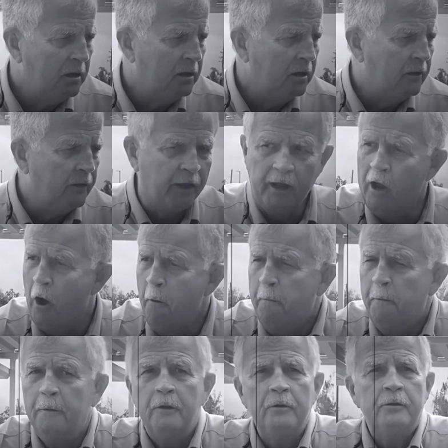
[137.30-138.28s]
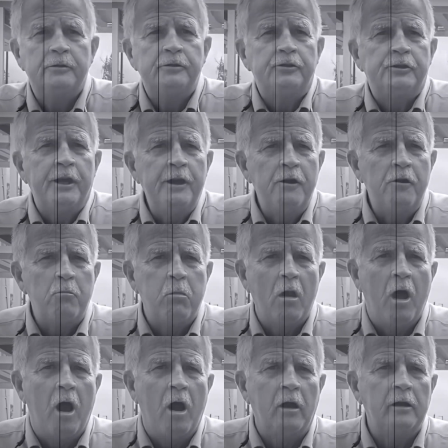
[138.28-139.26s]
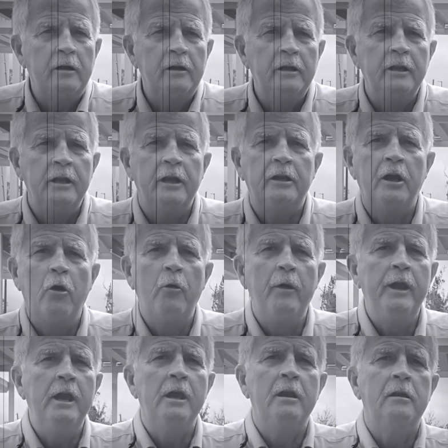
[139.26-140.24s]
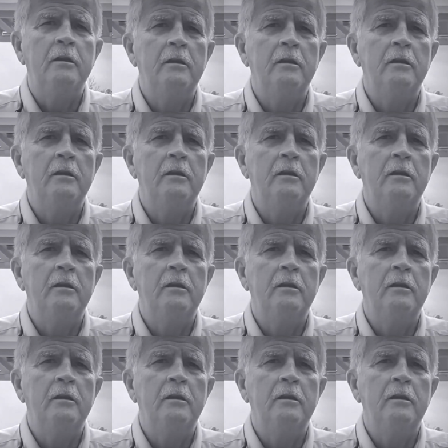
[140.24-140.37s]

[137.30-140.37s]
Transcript: They open the cell block and they go in.